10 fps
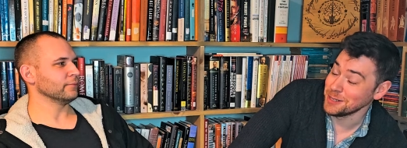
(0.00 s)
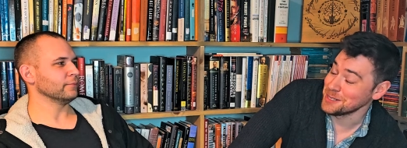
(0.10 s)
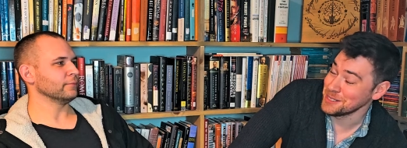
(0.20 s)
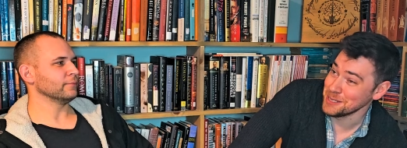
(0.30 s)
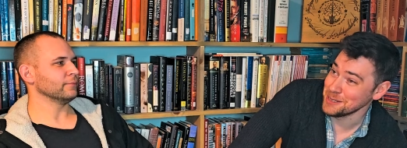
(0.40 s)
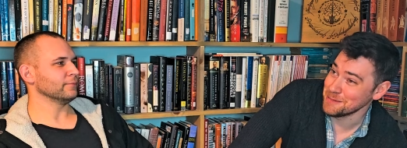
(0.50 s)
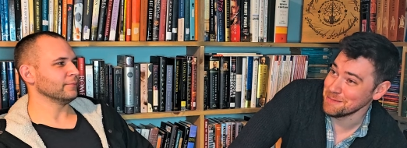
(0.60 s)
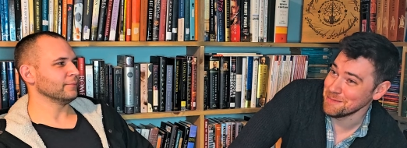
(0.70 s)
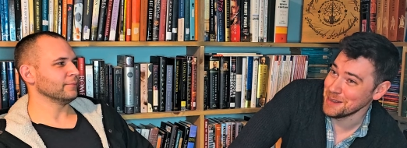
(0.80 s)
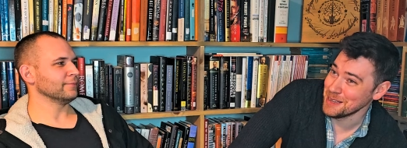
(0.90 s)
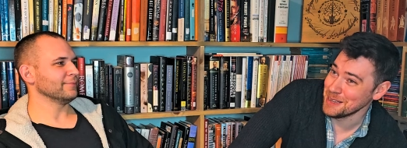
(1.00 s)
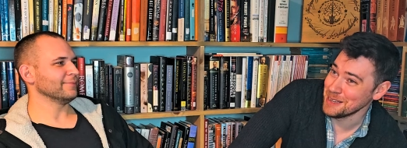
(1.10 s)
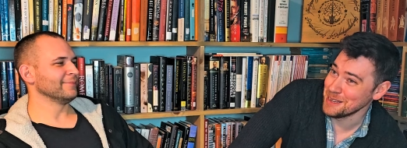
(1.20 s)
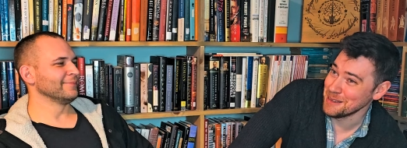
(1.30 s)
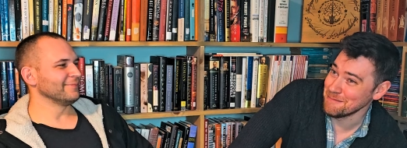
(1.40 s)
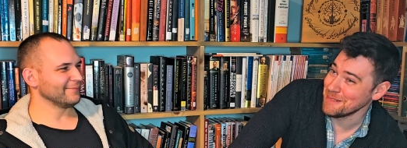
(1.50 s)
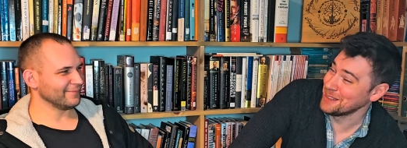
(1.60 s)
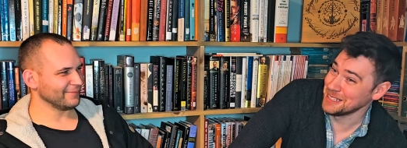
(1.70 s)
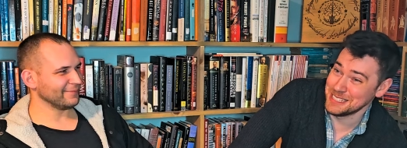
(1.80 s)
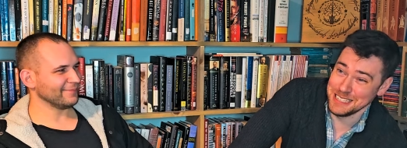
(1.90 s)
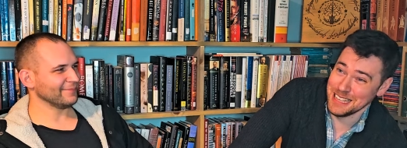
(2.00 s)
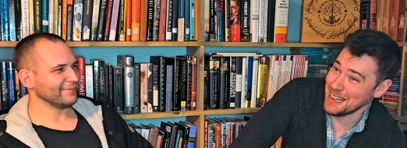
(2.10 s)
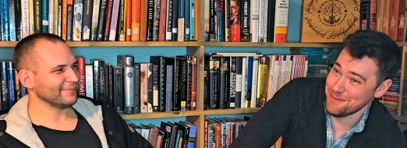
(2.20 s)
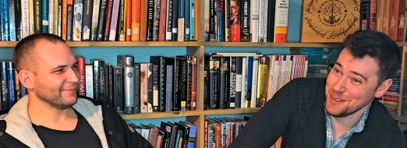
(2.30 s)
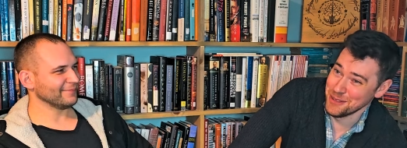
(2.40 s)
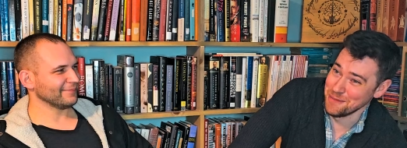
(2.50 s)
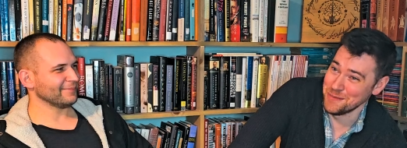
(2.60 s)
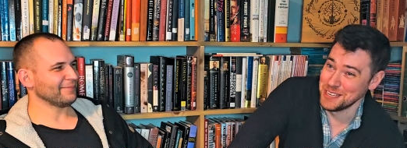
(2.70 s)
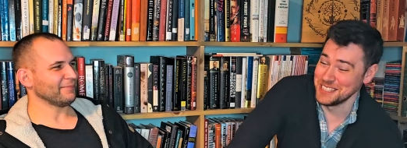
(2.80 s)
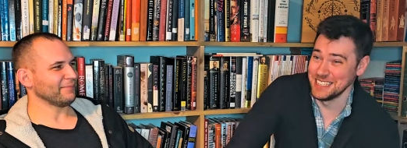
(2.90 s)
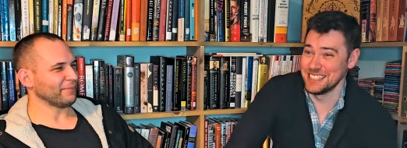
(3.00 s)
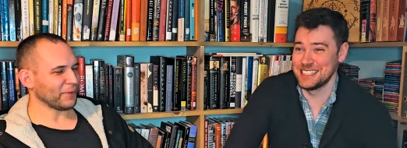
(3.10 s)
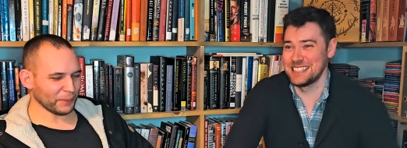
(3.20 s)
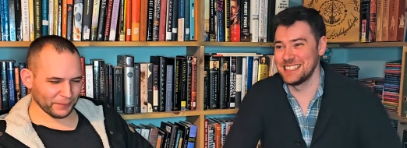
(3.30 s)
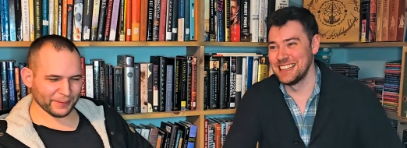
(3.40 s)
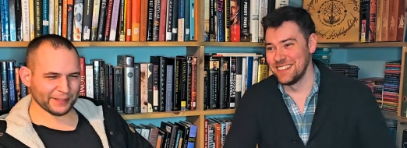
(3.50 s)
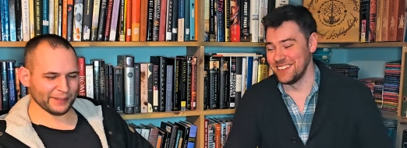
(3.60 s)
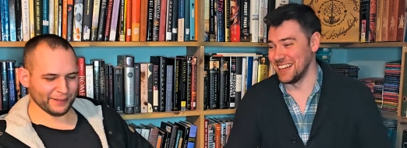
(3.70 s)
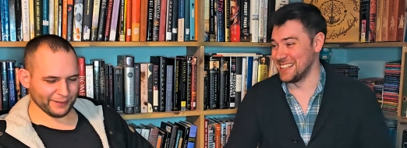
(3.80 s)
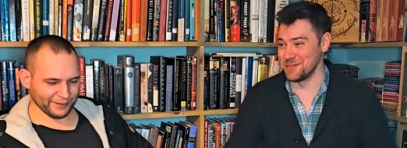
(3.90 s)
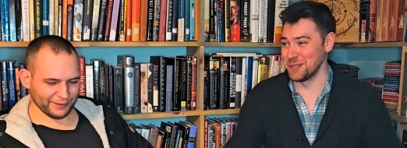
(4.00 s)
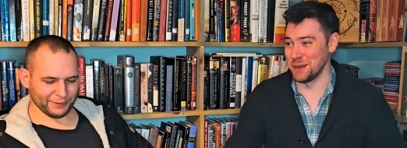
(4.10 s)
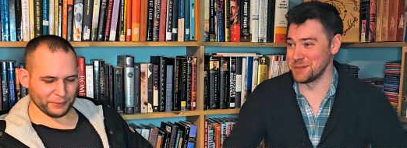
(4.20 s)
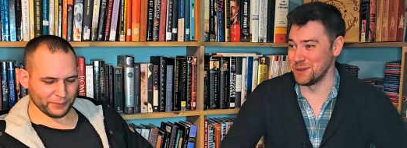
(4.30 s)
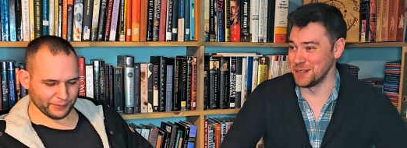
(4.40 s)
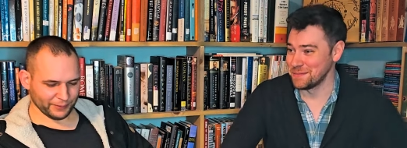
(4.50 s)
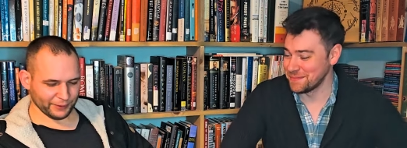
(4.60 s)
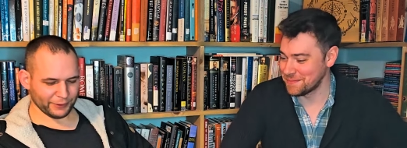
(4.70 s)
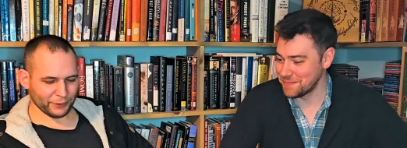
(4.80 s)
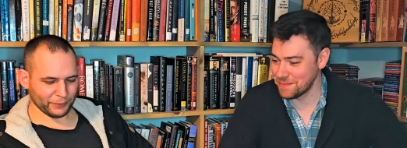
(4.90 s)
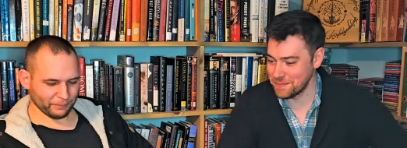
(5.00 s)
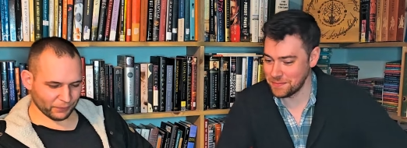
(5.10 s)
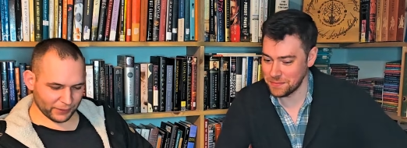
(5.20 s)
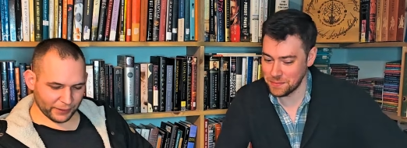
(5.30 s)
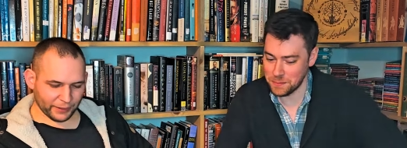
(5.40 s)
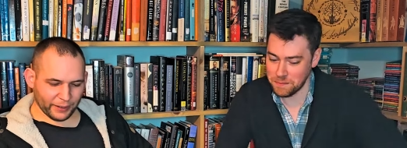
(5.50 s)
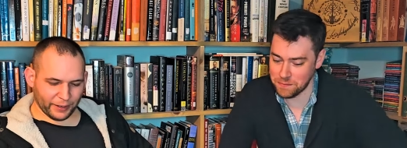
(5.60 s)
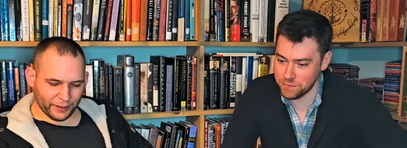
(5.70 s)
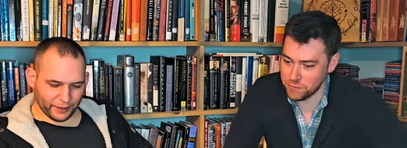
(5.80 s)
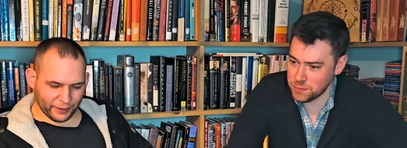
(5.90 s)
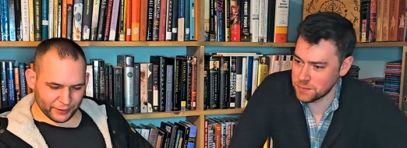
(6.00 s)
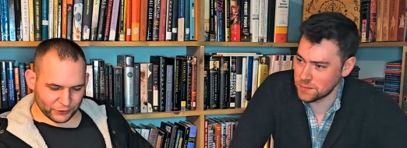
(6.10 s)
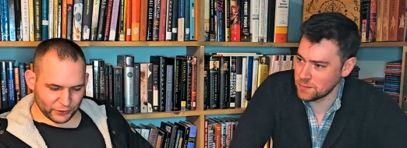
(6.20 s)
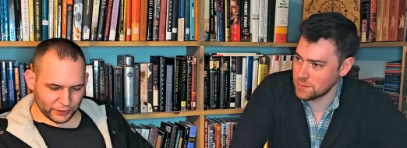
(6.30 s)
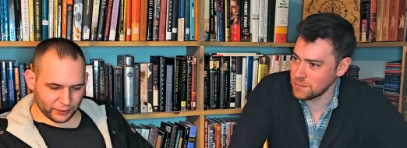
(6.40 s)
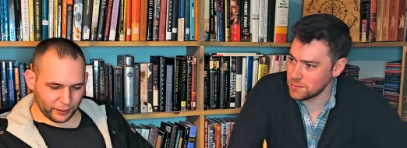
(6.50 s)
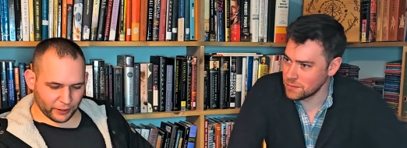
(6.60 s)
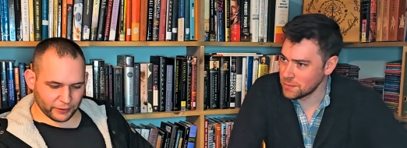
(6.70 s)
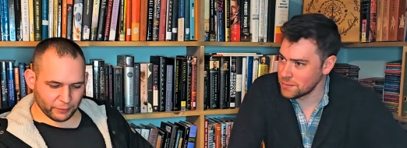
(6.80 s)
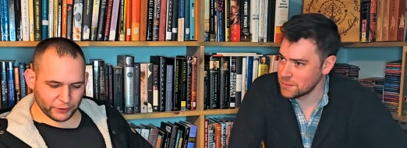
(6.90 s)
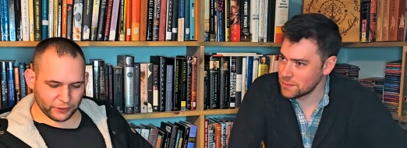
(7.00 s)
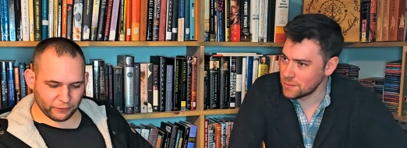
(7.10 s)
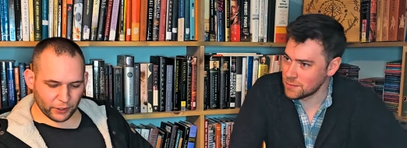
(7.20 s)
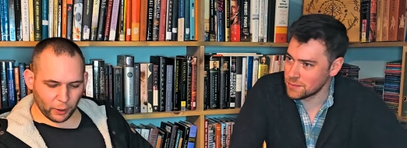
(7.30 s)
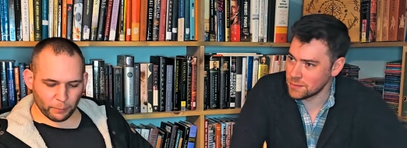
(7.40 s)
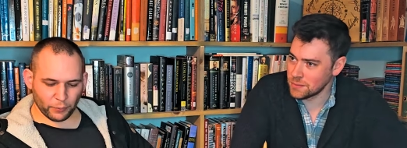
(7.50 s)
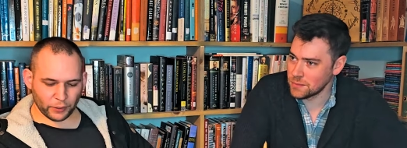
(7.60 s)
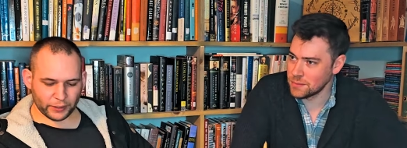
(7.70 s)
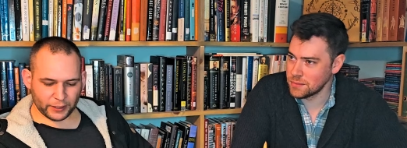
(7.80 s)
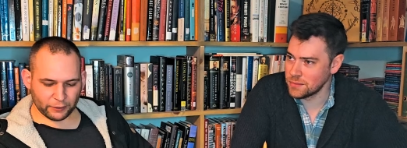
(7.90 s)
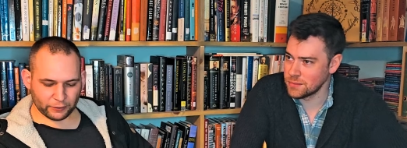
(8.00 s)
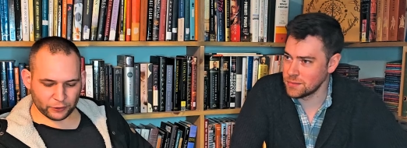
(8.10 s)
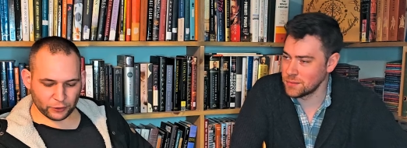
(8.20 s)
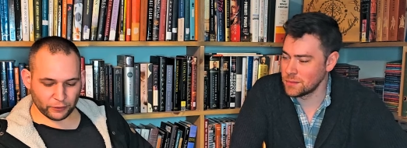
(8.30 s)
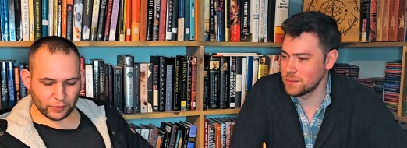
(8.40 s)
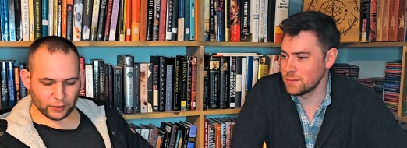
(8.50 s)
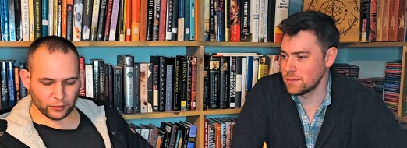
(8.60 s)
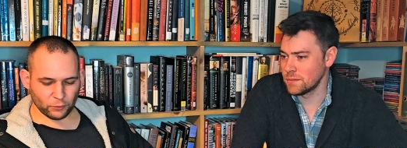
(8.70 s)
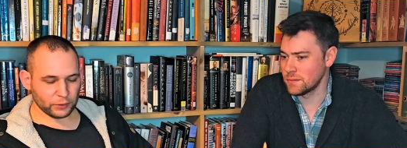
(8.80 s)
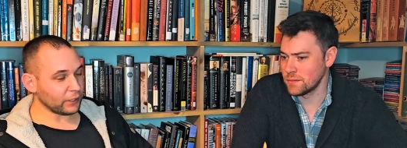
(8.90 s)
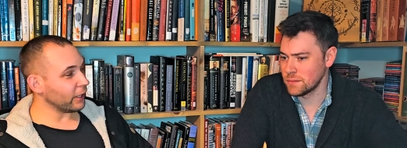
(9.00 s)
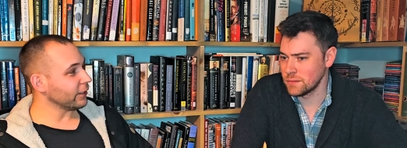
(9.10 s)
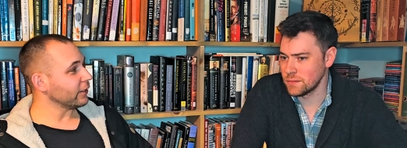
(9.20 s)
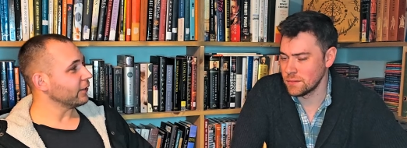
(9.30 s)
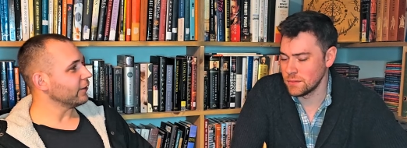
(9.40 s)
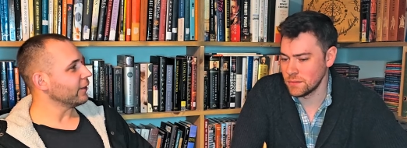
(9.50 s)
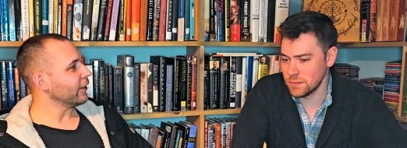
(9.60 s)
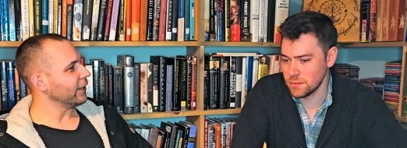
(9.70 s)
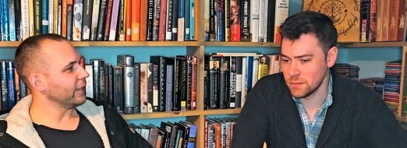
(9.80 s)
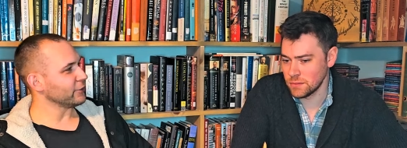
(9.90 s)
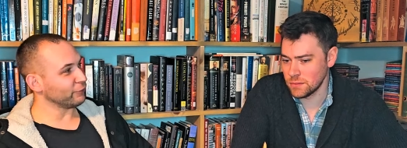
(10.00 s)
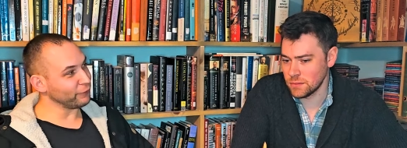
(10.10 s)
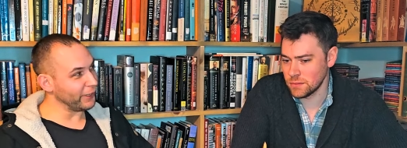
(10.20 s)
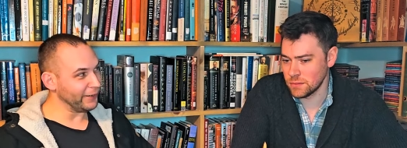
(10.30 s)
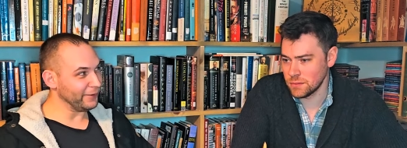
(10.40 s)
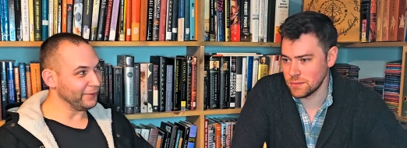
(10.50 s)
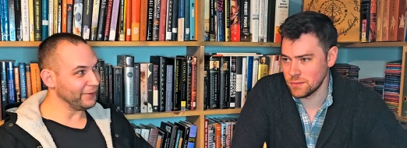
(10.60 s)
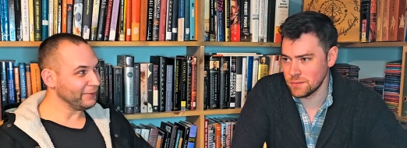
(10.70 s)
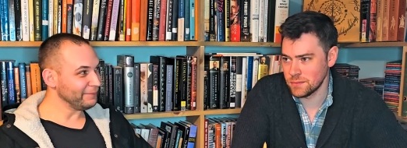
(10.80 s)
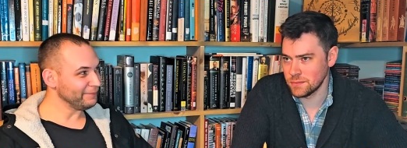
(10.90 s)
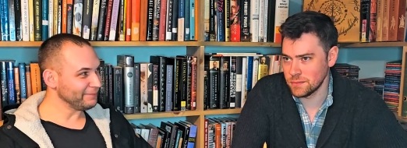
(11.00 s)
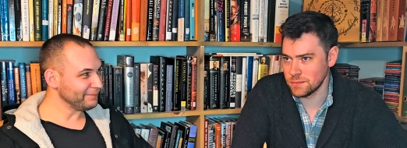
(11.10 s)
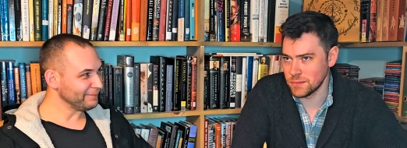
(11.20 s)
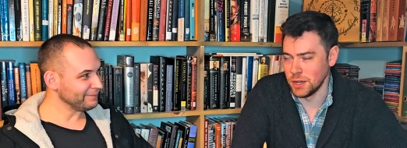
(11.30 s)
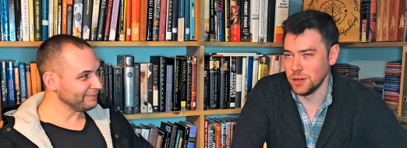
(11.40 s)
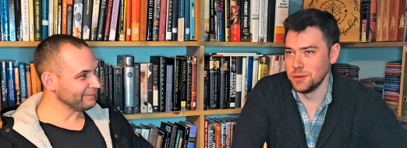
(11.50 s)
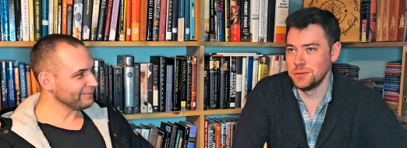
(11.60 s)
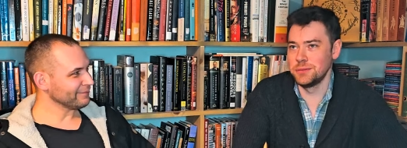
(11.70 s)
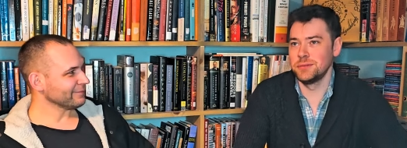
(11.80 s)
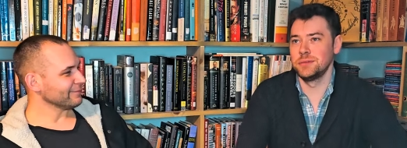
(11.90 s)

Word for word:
Speaker 1: like to see it. I'd like to see that film if it exists. But yeah, that's the one that comes to mind. There you
Speaker 2: go. Let's see. Number 7, a book character that you would like as a friend.
Speaker 1: No.